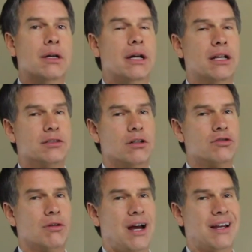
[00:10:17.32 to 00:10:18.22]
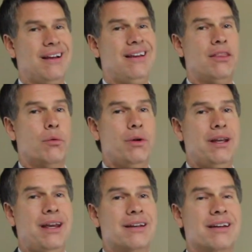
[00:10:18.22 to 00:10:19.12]
It's also likely that we
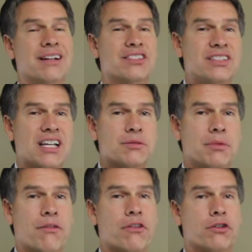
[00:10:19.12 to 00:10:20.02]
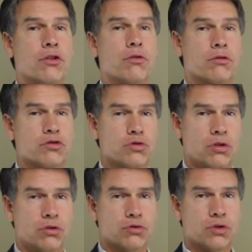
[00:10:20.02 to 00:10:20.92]
need an assessment of the internal
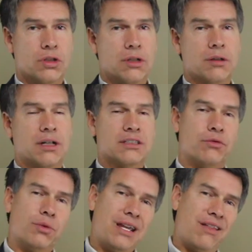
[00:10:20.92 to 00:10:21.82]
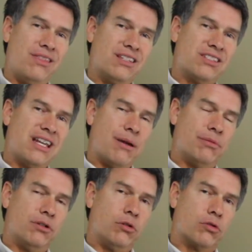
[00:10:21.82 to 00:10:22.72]
controls, because if we had this gap
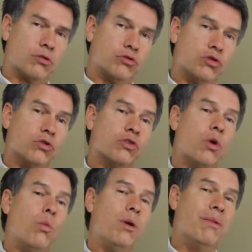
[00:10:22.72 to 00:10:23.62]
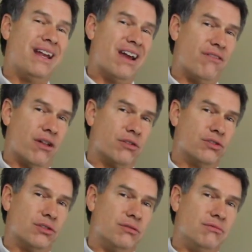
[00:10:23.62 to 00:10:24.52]
in internal controls, we may have
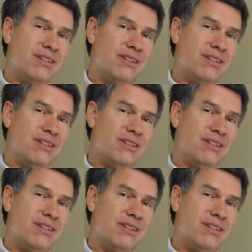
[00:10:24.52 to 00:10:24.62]
others.